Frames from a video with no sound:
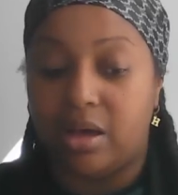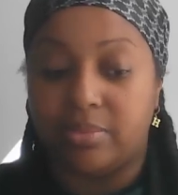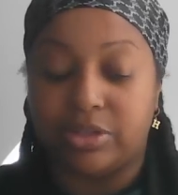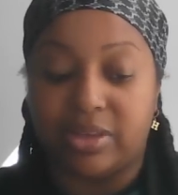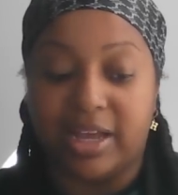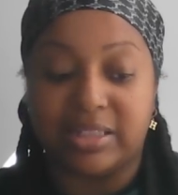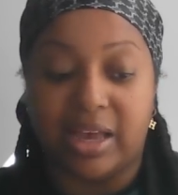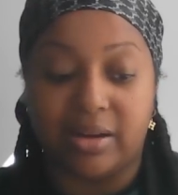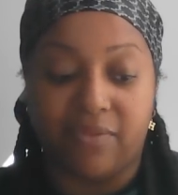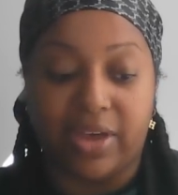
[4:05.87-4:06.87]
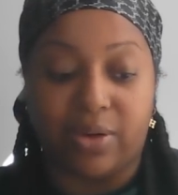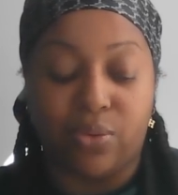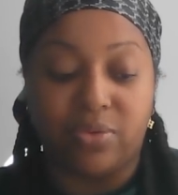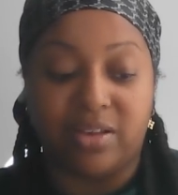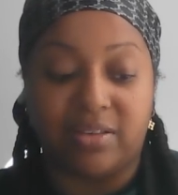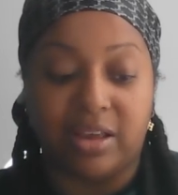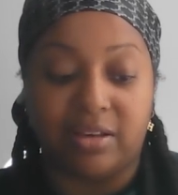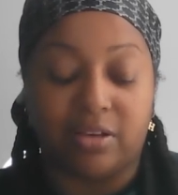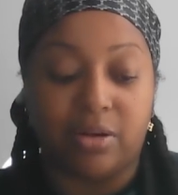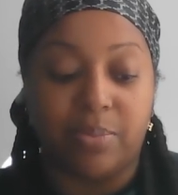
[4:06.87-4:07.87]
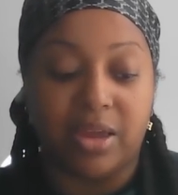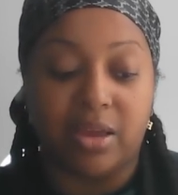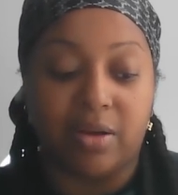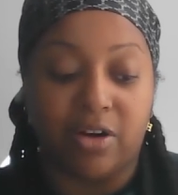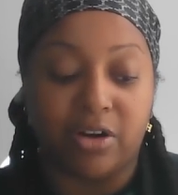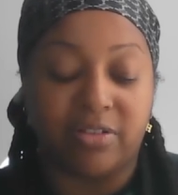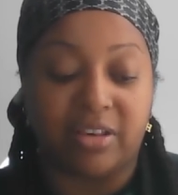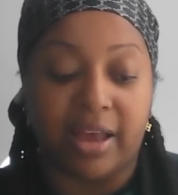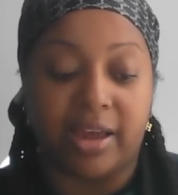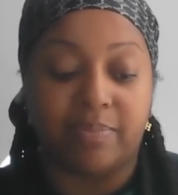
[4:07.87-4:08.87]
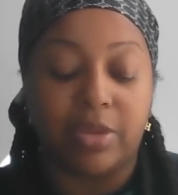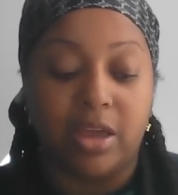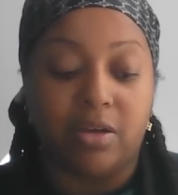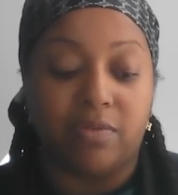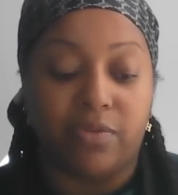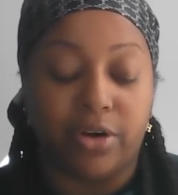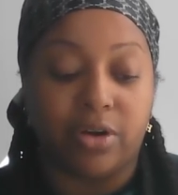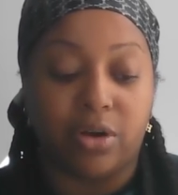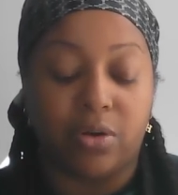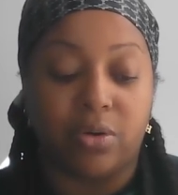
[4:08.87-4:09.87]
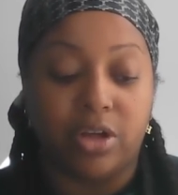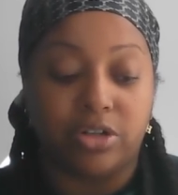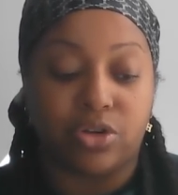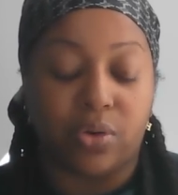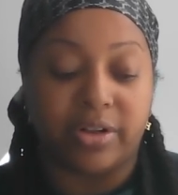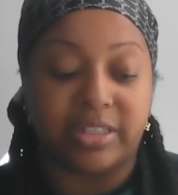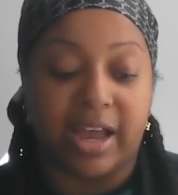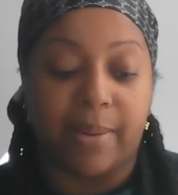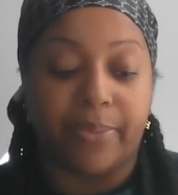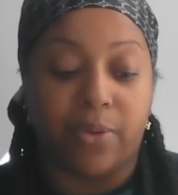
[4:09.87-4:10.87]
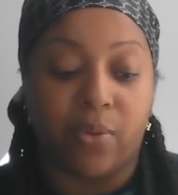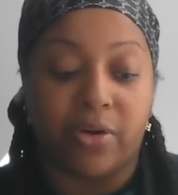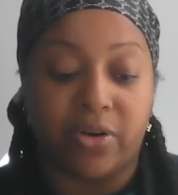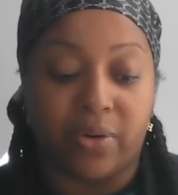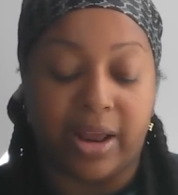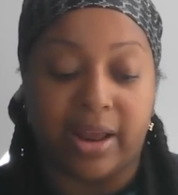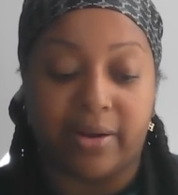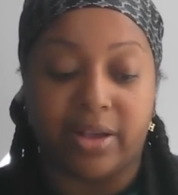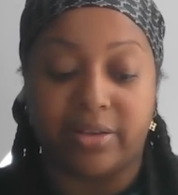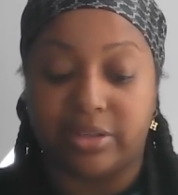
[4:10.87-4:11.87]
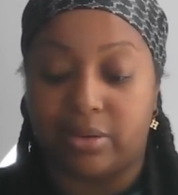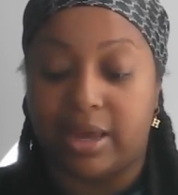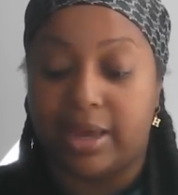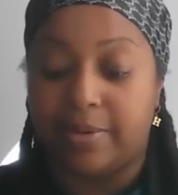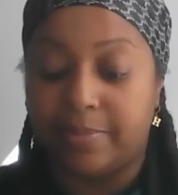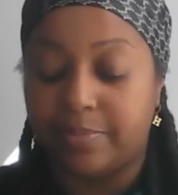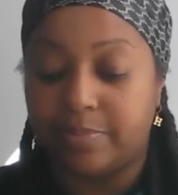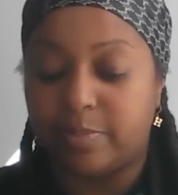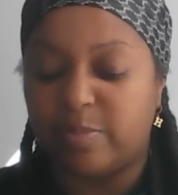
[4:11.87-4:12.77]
Um, so that's kind of like who this is. Could be Earth sign, Virgo, Taurus, Capricorn, or Aries, okay?